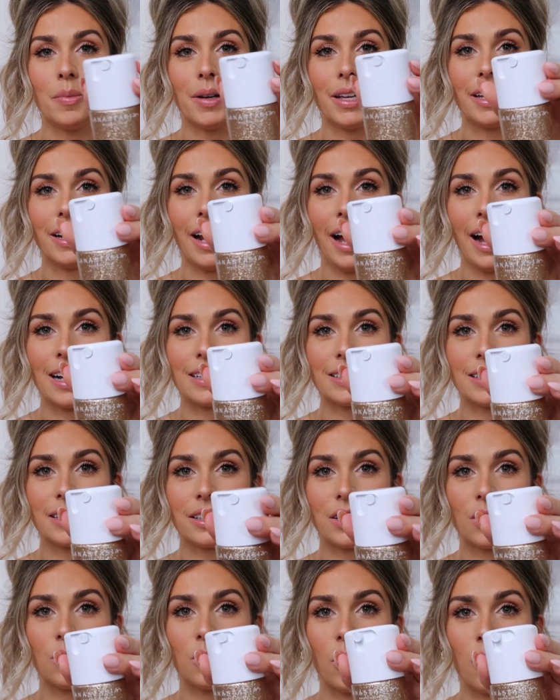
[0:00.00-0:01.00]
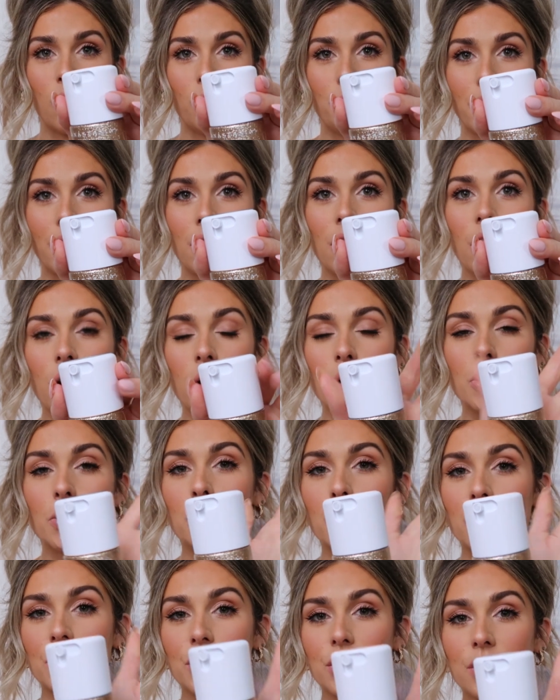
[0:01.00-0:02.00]
it has this little open close,
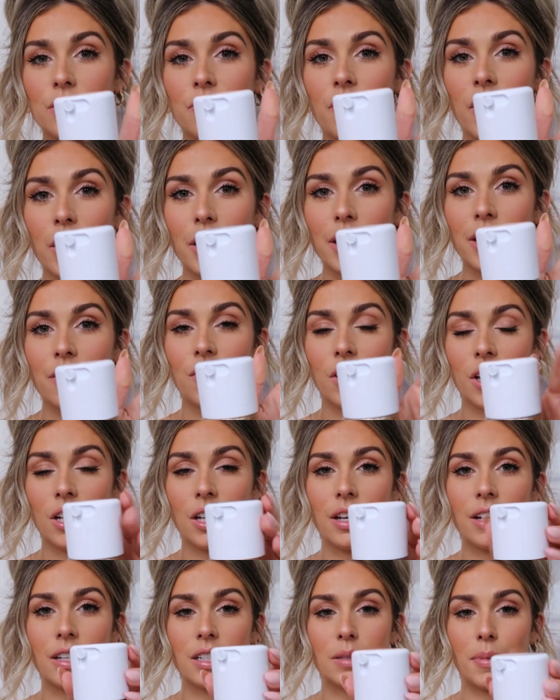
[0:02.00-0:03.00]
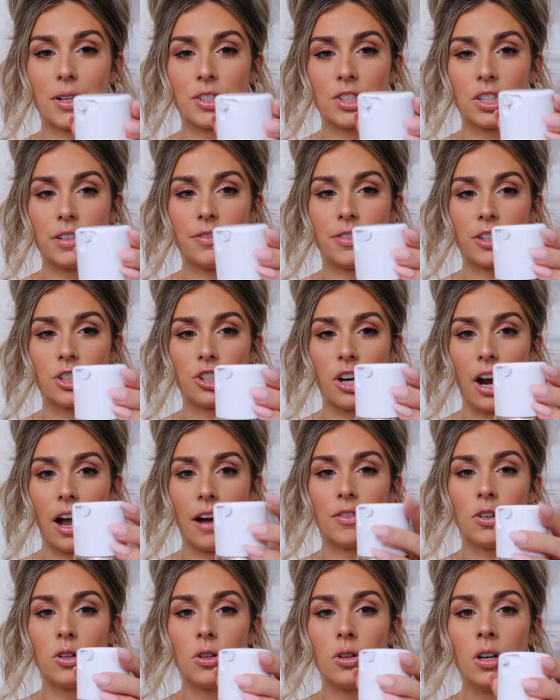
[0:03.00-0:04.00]
which is very convenient, especially for
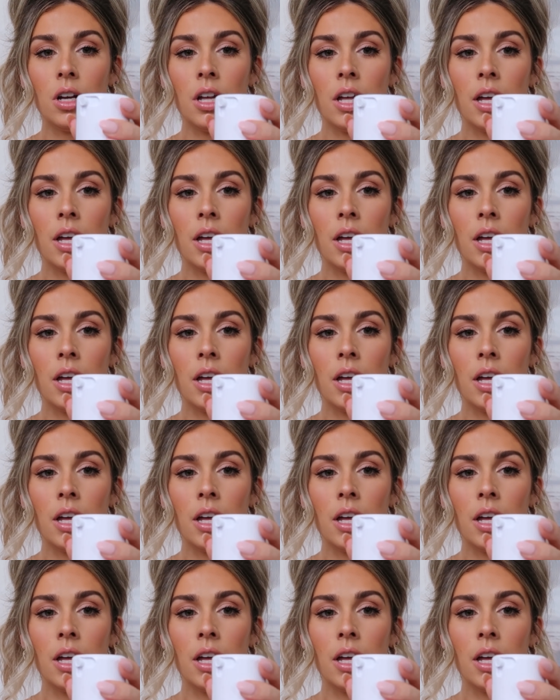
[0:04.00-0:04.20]
travel.